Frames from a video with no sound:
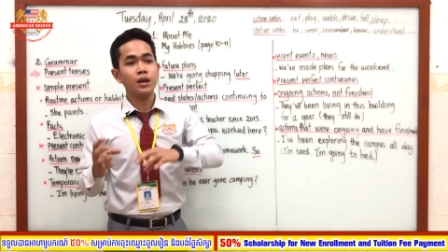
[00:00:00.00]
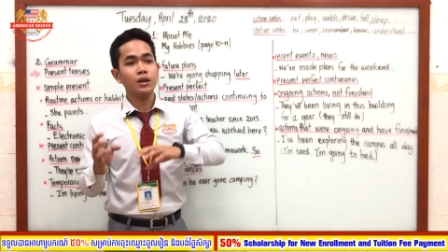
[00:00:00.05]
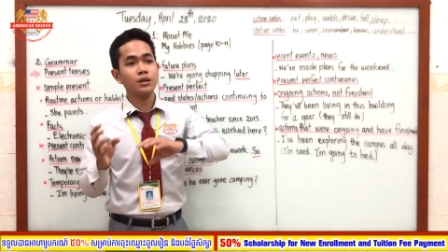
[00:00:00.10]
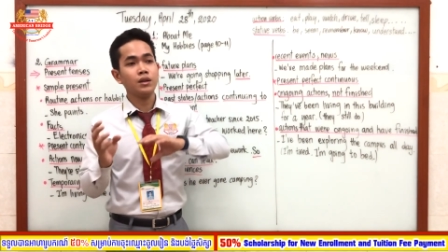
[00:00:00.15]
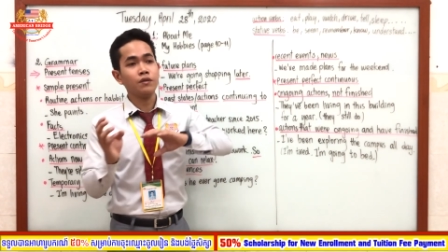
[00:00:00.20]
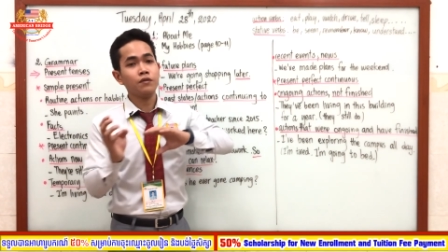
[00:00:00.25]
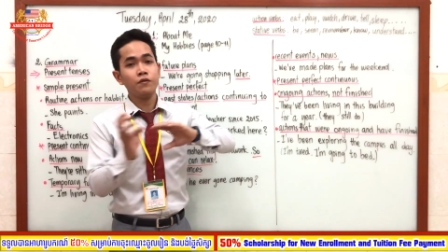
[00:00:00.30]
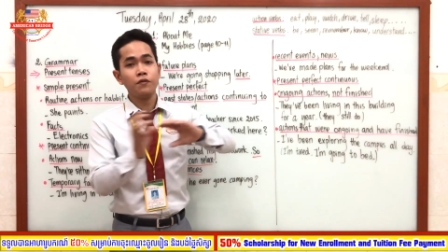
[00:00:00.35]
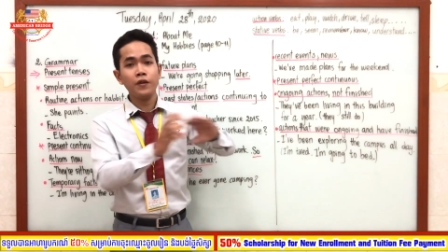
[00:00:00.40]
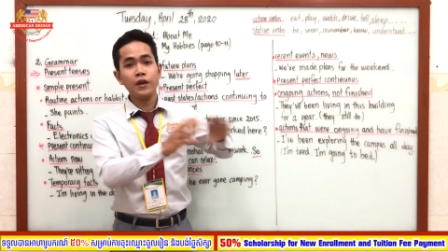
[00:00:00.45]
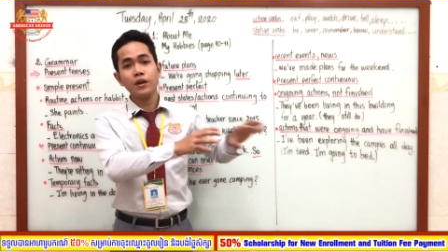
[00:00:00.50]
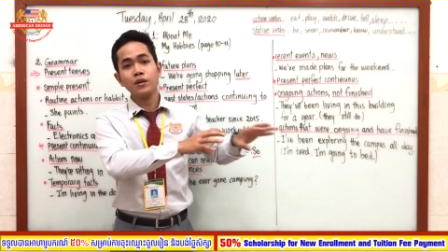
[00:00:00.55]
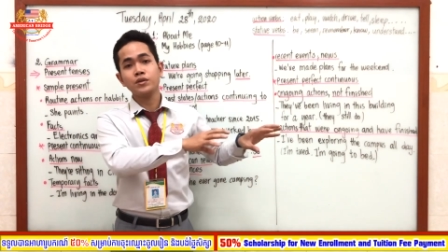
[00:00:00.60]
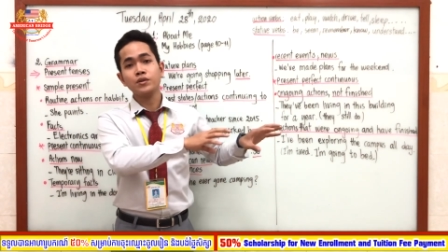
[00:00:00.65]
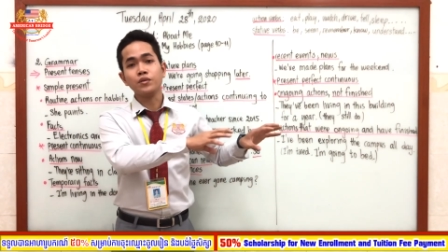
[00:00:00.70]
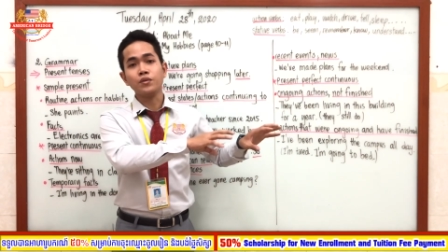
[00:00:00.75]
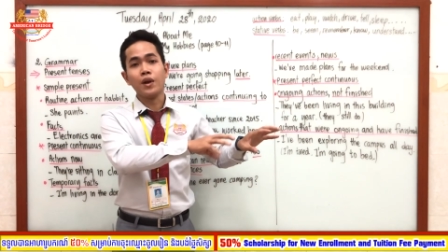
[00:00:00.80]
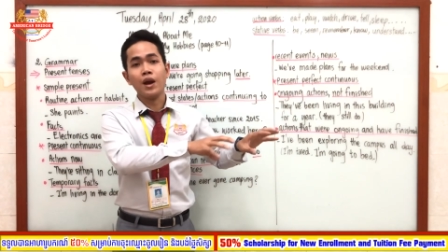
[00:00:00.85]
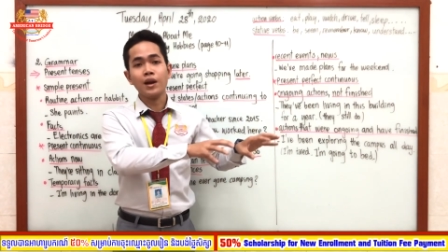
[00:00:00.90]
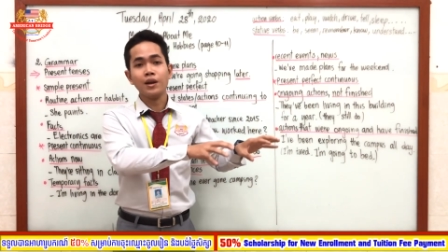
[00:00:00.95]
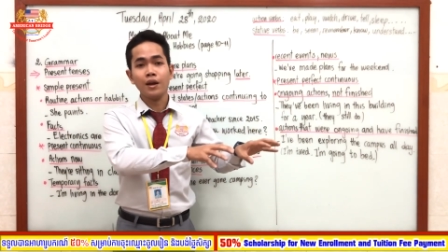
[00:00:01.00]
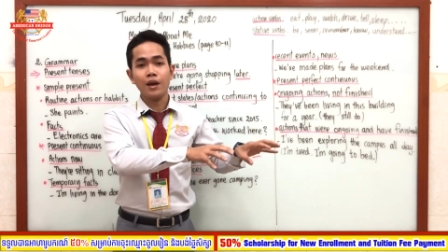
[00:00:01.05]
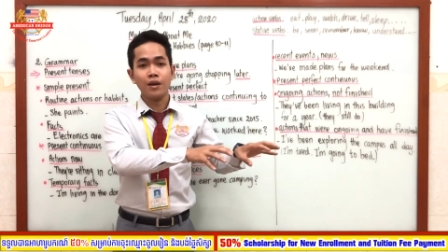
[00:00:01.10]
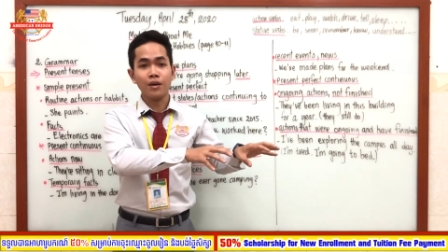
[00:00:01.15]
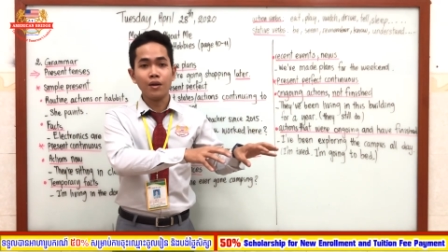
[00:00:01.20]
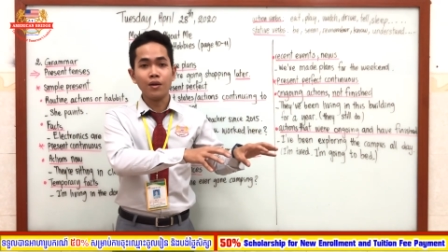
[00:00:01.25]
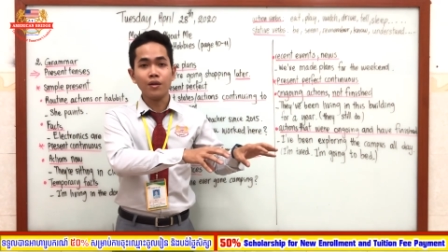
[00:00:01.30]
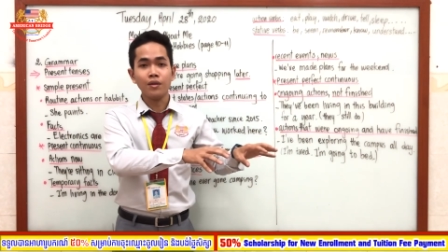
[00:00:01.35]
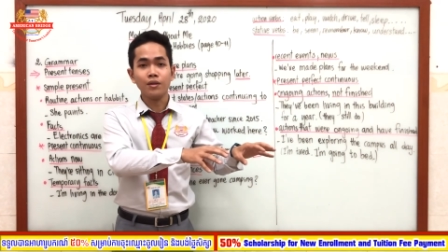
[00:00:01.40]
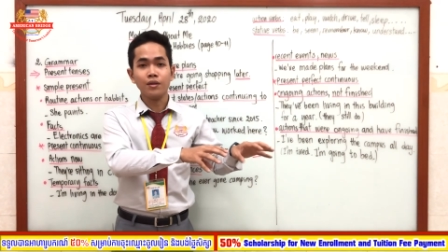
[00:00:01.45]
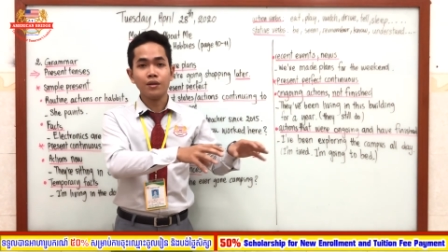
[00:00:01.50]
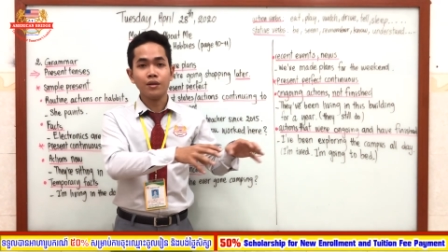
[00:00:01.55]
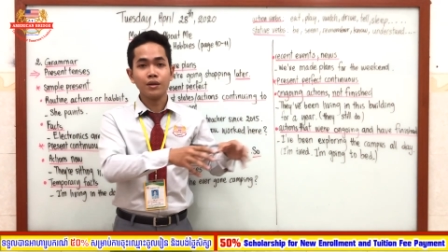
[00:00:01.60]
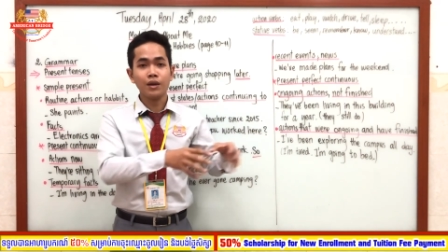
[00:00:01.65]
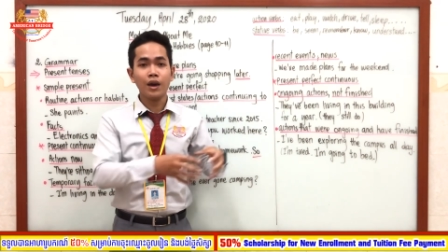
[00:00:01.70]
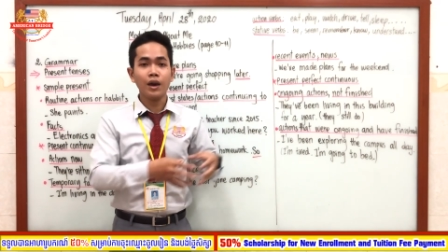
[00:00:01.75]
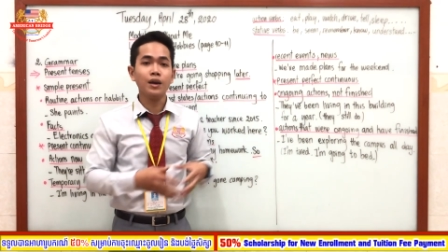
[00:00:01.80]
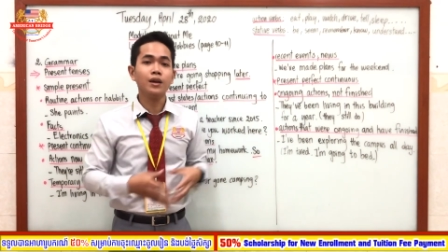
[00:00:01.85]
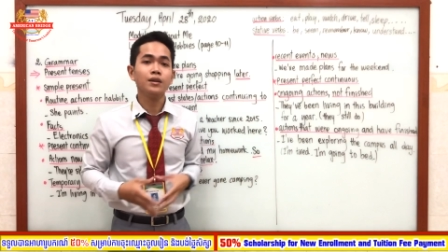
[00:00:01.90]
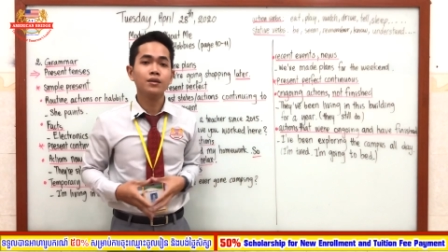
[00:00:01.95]
in the field to run at all.
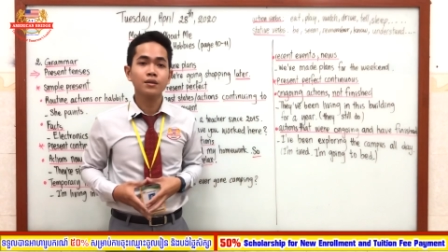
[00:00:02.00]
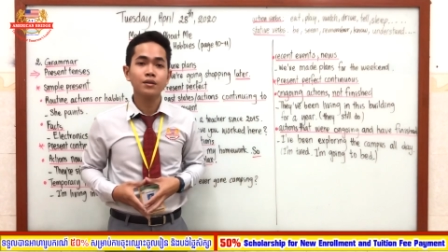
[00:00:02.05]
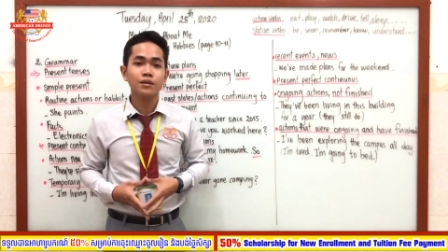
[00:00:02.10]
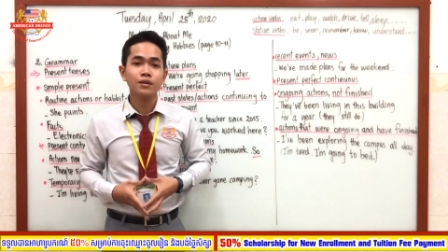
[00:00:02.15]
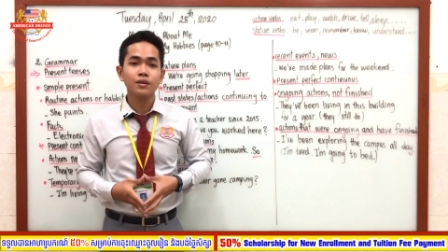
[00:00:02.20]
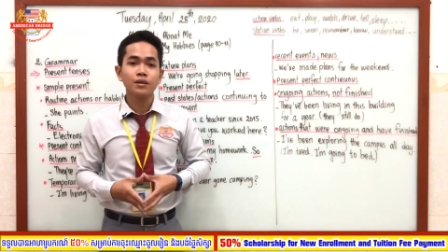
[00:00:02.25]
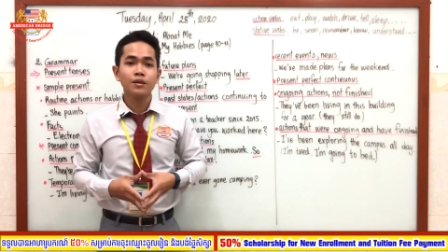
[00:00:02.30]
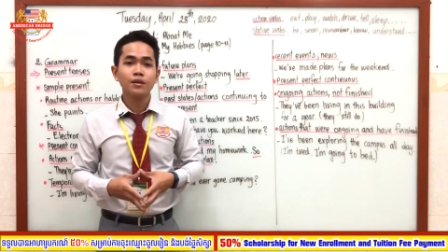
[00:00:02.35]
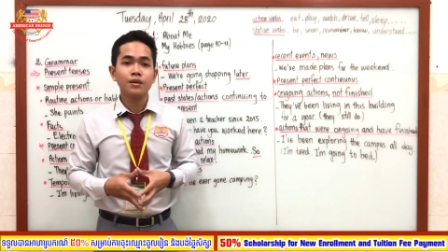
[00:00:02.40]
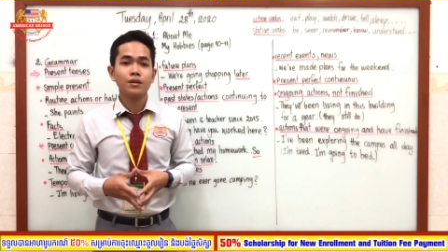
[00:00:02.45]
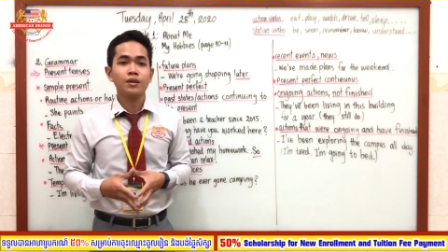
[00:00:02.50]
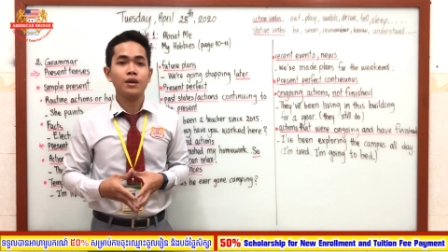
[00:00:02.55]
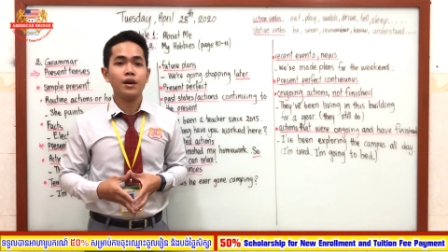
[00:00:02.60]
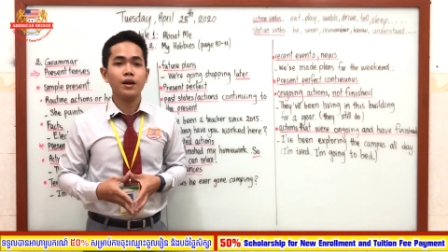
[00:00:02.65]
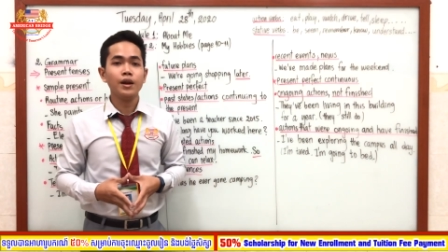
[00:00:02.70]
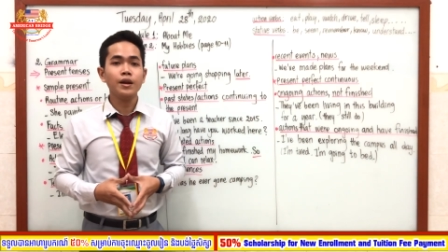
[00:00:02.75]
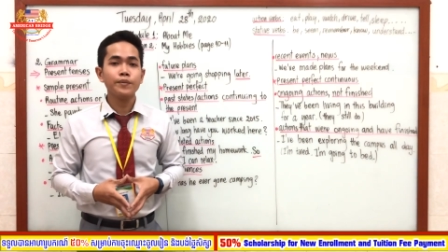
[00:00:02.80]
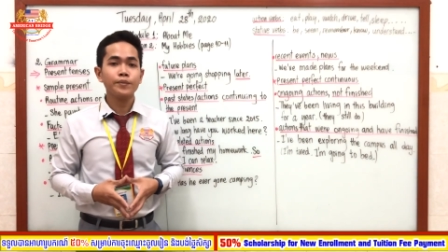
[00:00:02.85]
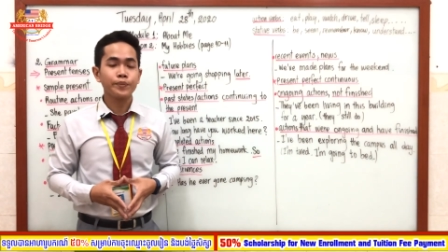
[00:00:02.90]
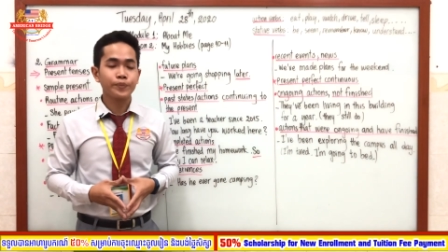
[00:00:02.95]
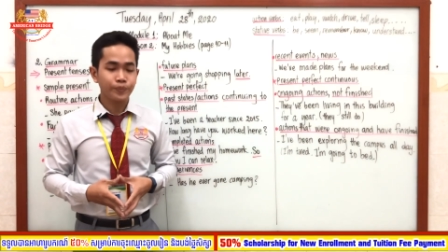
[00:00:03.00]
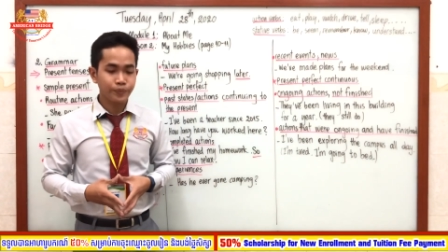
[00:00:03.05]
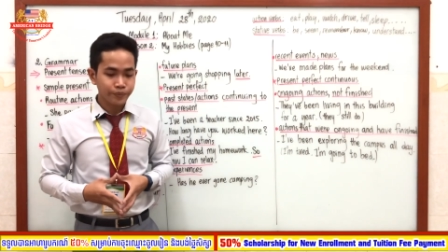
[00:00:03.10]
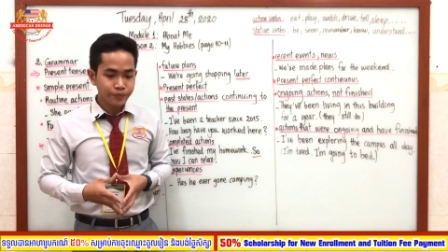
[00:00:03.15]
Okay, get it?